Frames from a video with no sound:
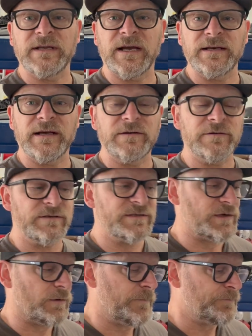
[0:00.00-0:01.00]
900,
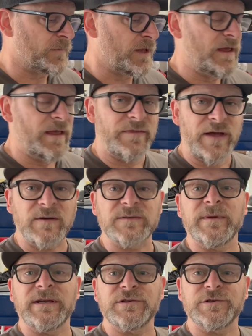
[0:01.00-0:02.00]
so that was
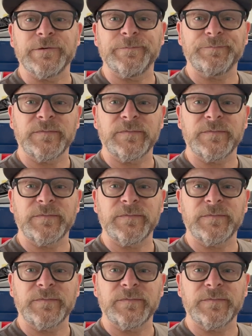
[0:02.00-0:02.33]
my issue.